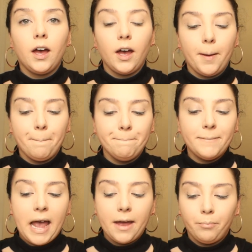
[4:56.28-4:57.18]

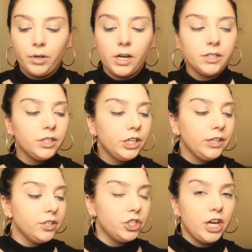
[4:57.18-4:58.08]
matte bronzer
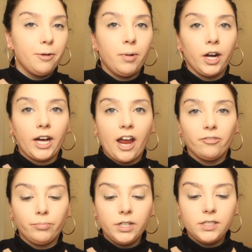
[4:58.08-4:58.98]
in the shade Park
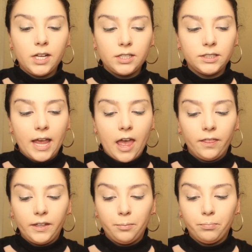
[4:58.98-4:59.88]
Ave Princess,
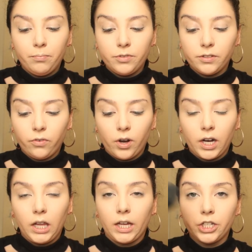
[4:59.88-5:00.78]
and the
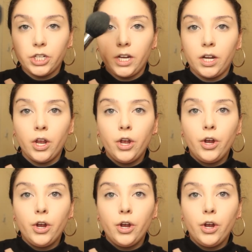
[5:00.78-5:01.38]
Sephora Collection